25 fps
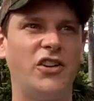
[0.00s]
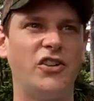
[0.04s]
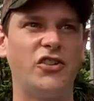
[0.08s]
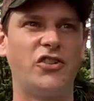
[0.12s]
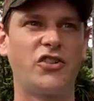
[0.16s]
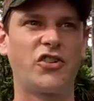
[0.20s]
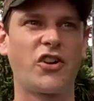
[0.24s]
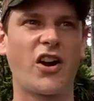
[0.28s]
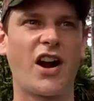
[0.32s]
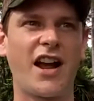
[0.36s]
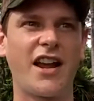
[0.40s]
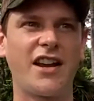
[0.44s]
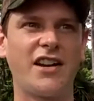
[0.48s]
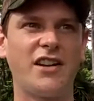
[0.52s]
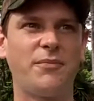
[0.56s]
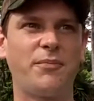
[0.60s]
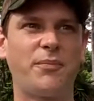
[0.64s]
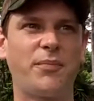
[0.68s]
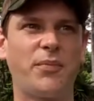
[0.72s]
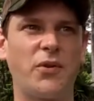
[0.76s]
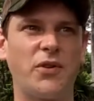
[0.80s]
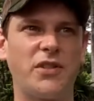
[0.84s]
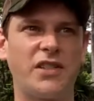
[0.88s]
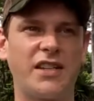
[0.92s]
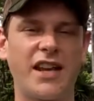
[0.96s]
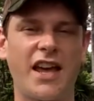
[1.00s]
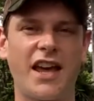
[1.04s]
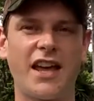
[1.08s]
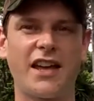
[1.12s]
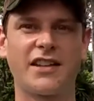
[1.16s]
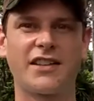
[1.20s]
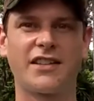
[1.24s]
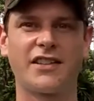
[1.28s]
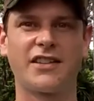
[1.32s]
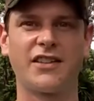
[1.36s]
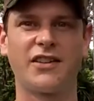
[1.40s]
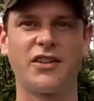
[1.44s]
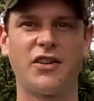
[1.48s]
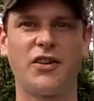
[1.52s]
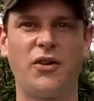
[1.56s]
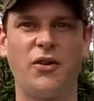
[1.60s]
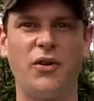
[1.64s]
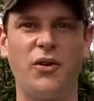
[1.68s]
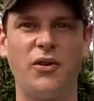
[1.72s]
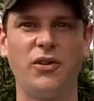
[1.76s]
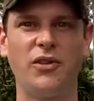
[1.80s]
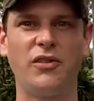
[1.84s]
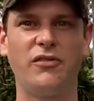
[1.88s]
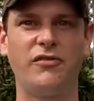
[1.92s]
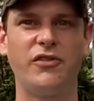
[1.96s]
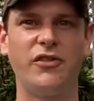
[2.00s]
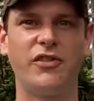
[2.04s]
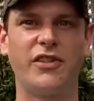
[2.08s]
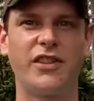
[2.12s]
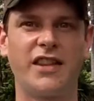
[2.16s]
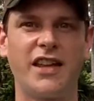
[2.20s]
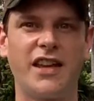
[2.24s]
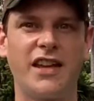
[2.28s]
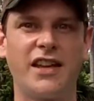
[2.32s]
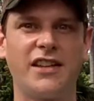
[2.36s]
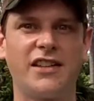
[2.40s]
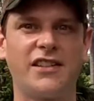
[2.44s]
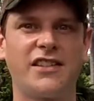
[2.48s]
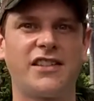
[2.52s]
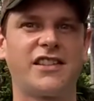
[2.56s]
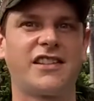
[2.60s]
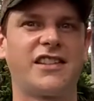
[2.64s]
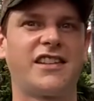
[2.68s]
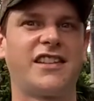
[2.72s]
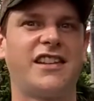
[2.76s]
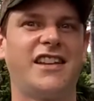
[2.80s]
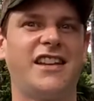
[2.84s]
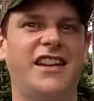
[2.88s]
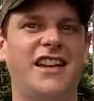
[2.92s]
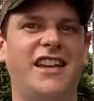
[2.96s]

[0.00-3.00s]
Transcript: when you're trying to protect all of your things,